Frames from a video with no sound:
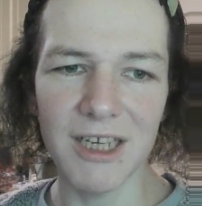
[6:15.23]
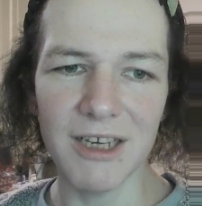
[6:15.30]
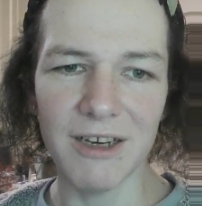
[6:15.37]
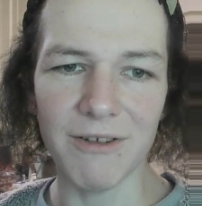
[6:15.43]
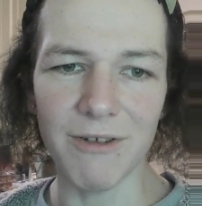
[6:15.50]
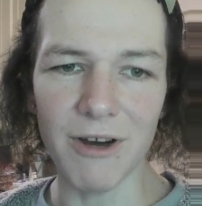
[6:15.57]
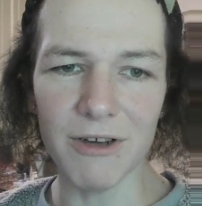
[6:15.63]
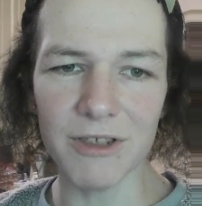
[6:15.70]

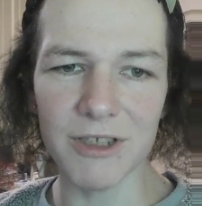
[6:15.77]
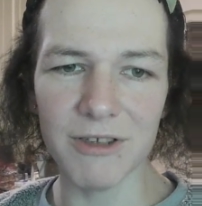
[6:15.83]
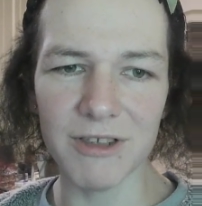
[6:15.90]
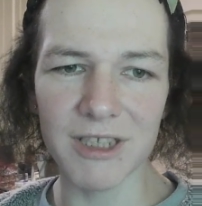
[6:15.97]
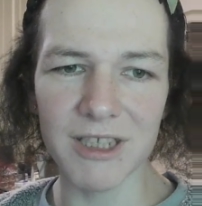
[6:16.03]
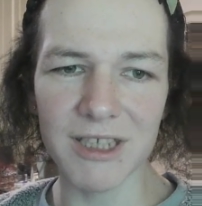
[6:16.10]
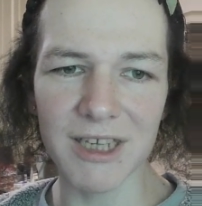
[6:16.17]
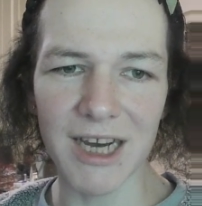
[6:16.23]
Voxel
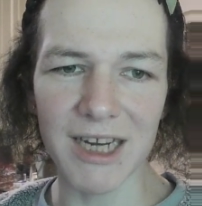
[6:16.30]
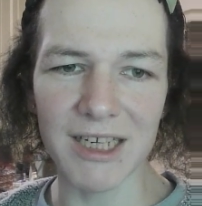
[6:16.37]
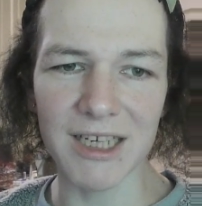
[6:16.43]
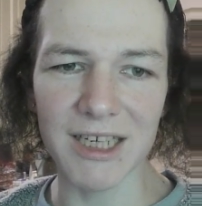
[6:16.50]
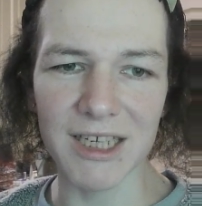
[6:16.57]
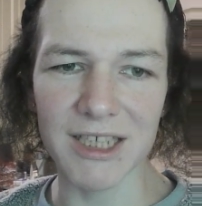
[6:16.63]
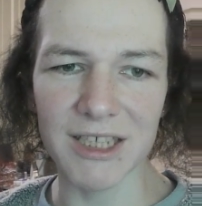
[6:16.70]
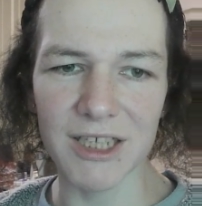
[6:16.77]
it's kind
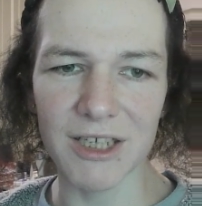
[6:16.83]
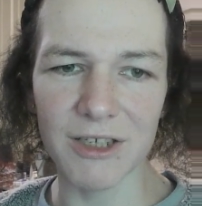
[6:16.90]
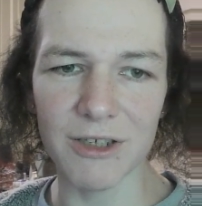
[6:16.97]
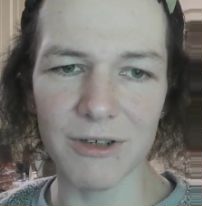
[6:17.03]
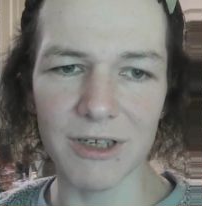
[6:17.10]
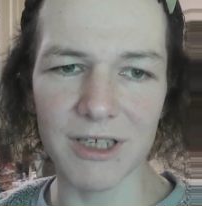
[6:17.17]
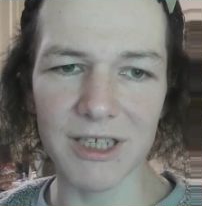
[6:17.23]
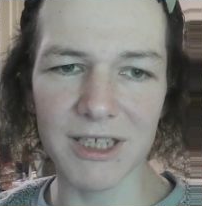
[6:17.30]
of easier
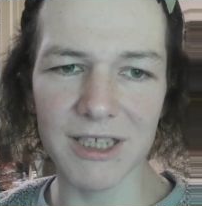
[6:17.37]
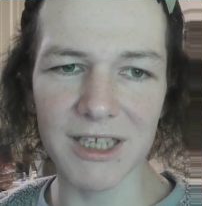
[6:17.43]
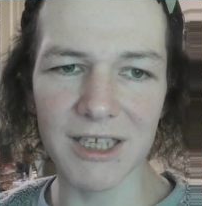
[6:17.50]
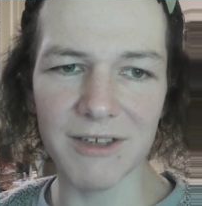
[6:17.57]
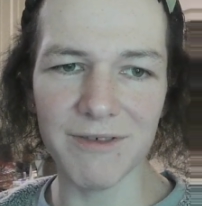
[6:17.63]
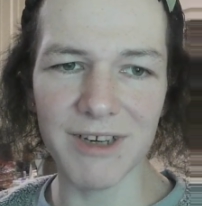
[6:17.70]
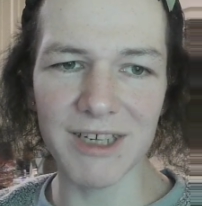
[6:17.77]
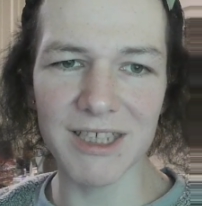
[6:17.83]
to
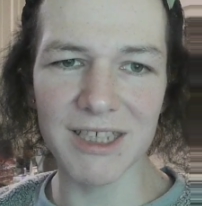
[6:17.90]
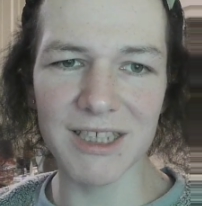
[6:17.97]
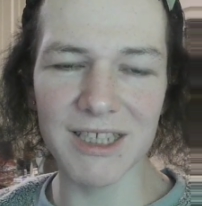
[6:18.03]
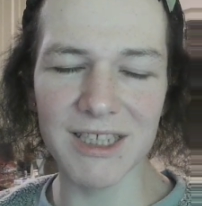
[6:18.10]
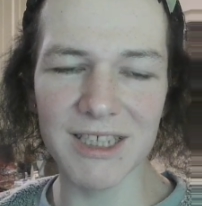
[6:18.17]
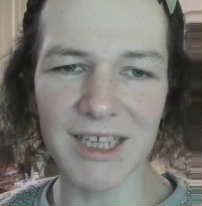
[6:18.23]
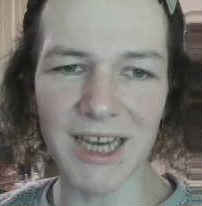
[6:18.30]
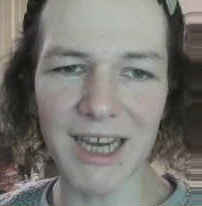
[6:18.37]
understand what is
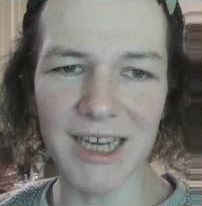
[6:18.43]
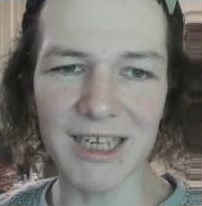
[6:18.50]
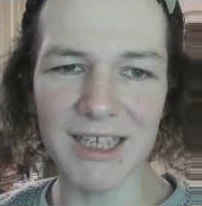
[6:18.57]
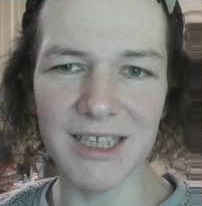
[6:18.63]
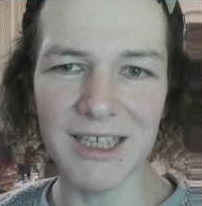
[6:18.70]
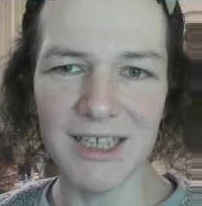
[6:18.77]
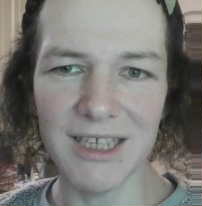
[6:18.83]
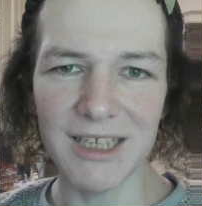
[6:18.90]
inside
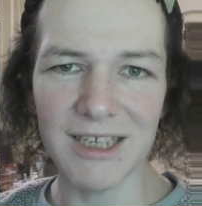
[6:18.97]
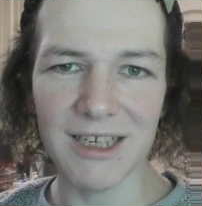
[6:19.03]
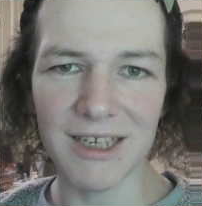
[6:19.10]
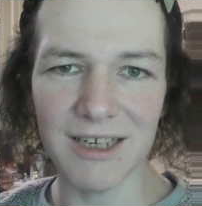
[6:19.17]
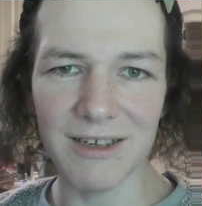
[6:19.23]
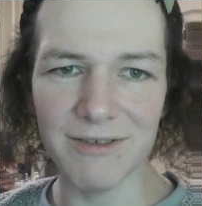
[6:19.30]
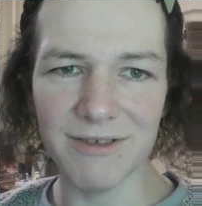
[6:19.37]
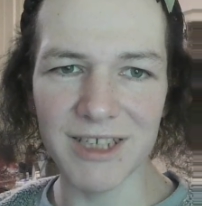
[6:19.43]

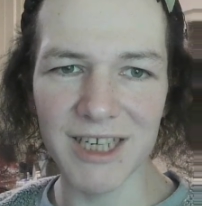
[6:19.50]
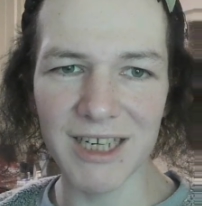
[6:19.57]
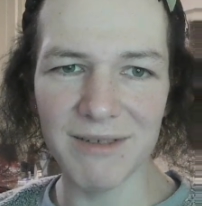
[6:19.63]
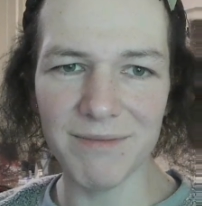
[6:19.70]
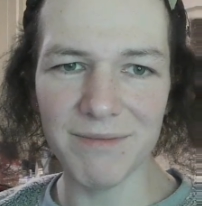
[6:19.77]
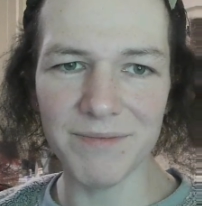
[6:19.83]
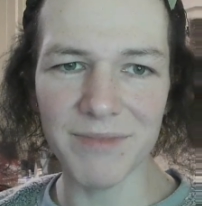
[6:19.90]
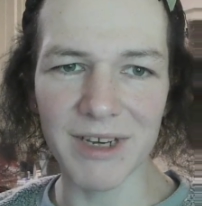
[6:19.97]
of
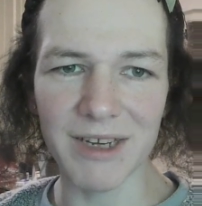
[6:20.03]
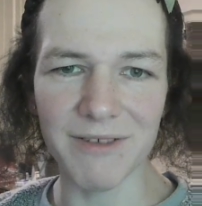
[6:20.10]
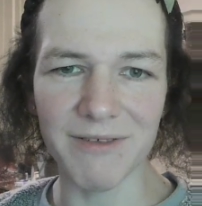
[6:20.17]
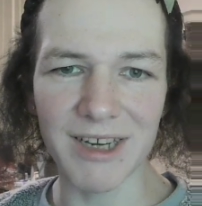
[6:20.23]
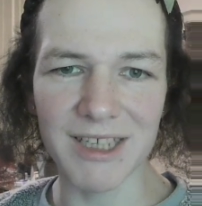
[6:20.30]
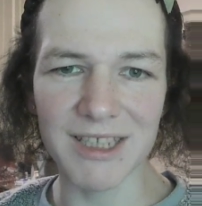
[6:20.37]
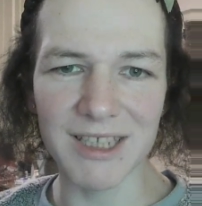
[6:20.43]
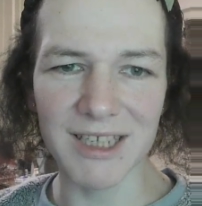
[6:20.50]
them and
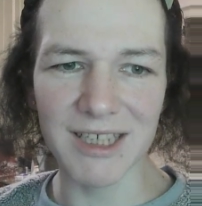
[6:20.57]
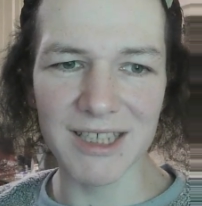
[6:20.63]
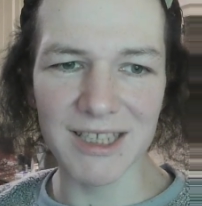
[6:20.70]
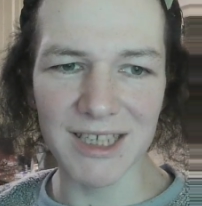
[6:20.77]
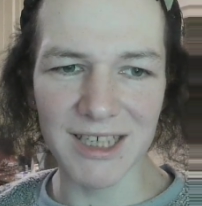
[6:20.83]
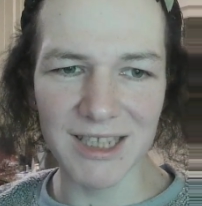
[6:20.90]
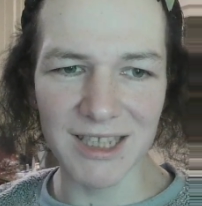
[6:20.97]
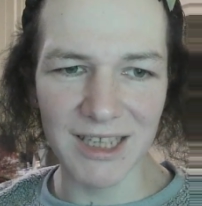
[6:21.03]
what is
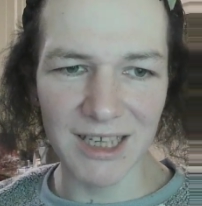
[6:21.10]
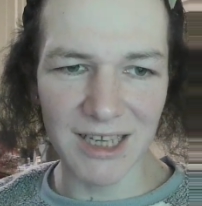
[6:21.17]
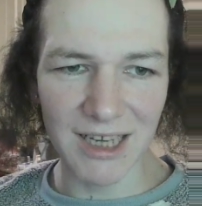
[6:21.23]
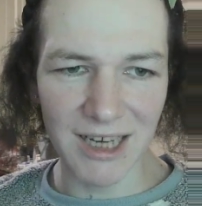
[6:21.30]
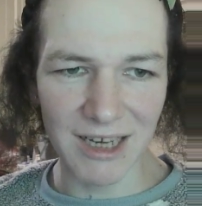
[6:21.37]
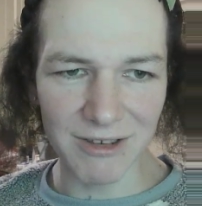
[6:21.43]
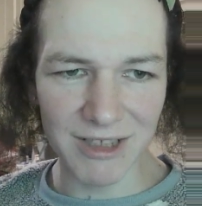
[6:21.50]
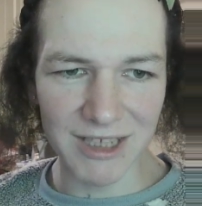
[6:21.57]

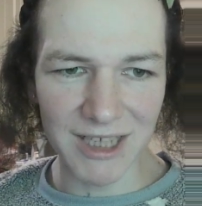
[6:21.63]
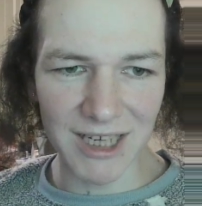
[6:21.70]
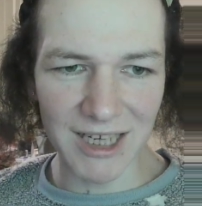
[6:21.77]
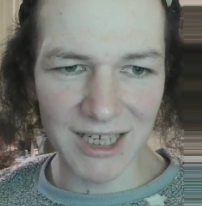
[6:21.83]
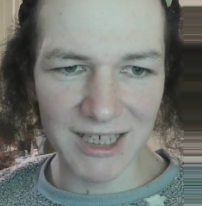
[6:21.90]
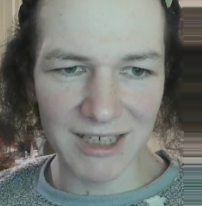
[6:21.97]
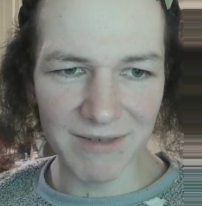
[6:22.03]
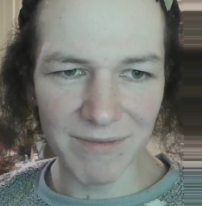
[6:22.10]

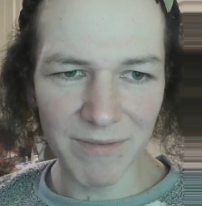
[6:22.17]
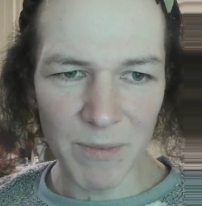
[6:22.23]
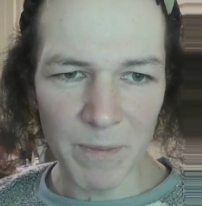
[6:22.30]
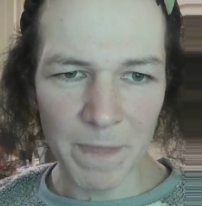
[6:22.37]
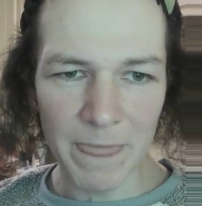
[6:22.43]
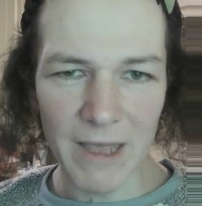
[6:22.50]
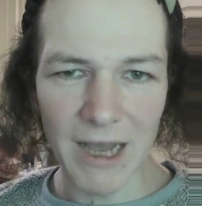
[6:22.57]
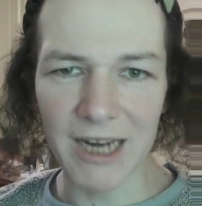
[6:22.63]
outside.
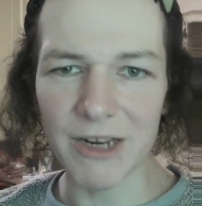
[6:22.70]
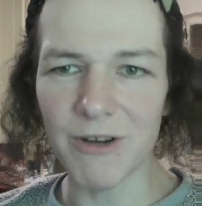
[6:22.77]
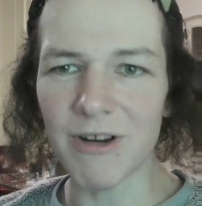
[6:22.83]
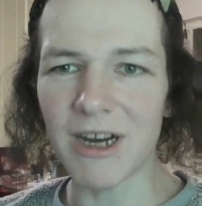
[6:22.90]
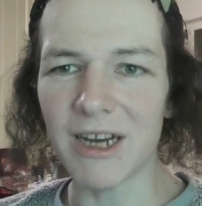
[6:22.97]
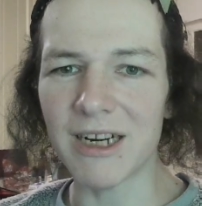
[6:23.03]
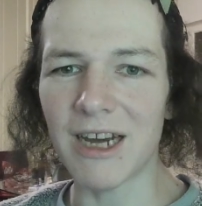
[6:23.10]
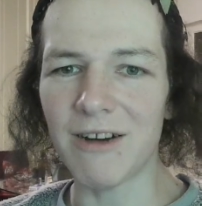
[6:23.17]
And you
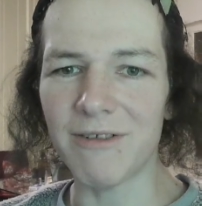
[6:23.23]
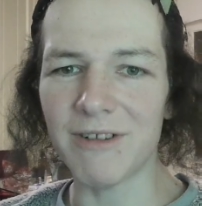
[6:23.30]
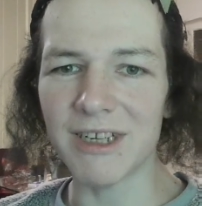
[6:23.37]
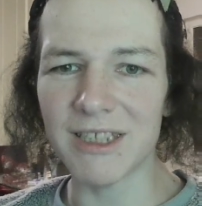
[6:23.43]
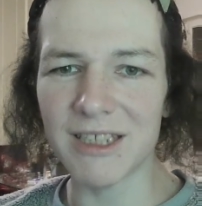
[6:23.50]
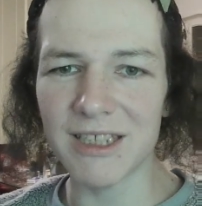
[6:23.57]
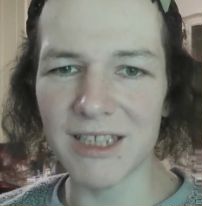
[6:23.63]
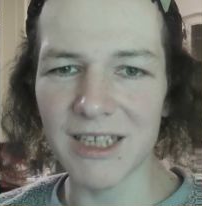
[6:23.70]
can
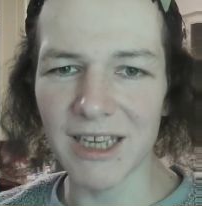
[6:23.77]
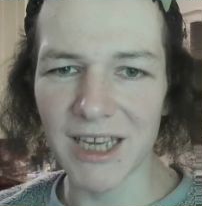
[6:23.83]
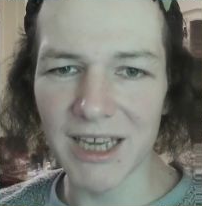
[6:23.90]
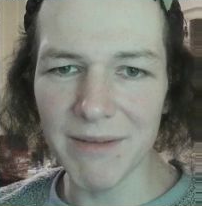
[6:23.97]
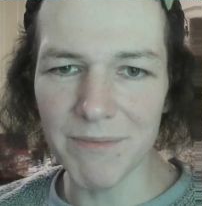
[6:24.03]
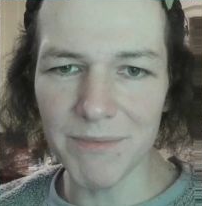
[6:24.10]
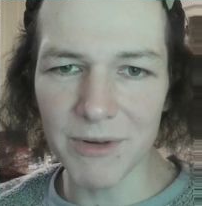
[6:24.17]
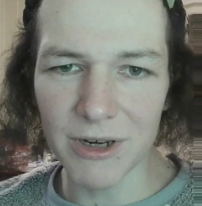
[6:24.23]
always
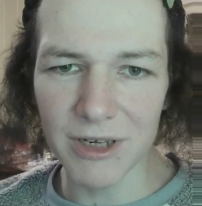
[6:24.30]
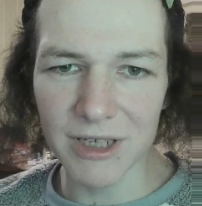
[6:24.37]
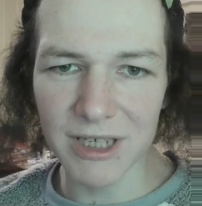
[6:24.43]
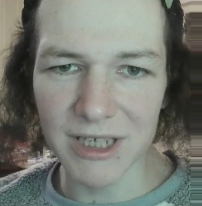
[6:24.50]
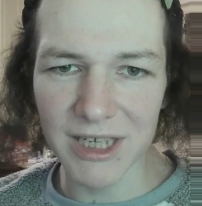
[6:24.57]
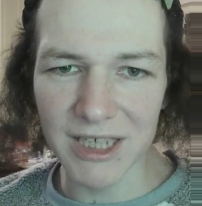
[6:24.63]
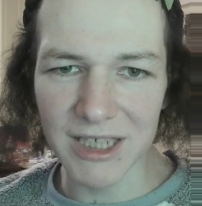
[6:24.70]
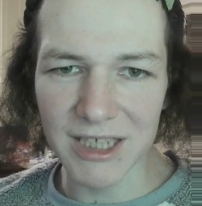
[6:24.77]
import,
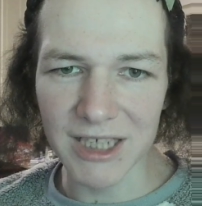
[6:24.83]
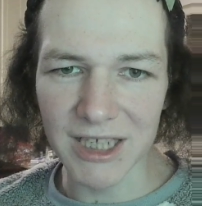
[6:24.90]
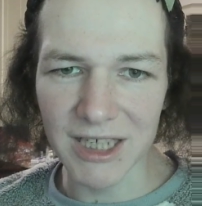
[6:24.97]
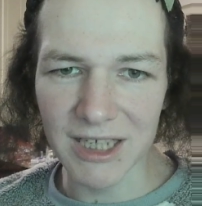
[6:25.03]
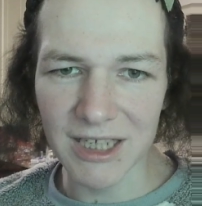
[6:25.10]
I think,